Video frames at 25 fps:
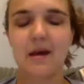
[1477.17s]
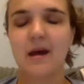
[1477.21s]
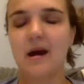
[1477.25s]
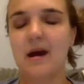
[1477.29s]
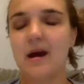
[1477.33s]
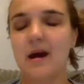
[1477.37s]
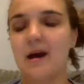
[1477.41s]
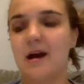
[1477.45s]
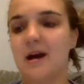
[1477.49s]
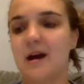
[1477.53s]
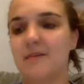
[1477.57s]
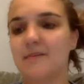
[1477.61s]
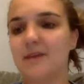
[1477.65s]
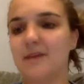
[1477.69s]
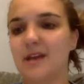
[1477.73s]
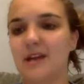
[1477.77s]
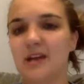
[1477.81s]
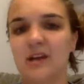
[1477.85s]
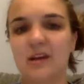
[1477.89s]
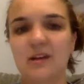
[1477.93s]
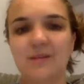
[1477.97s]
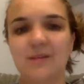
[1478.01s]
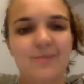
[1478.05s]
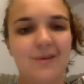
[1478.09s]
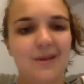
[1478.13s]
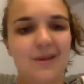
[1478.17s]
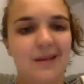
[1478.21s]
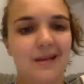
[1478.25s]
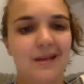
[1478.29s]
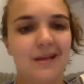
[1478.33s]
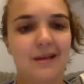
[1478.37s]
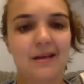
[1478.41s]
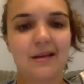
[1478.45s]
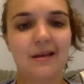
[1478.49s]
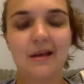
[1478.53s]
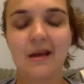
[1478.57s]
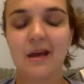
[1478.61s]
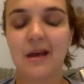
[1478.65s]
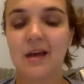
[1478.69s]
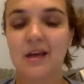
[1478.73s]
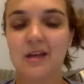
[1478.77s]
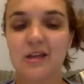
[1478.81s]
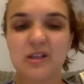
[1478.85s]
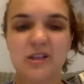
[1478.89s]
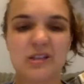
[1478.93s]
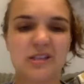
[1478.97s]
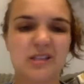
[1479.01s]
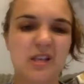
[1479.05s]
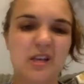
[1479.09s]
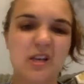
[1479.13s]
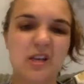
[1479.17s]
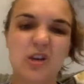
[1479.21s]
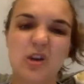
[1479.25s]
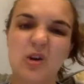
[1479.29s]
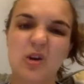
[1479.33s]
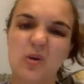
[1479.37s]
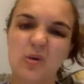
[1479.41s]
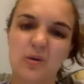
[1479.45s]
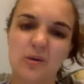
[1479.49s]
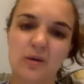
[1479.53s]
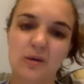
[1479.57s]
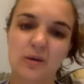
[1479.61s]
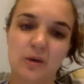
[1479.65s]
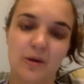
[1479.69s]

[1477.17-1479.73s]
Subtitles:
It could be just a note.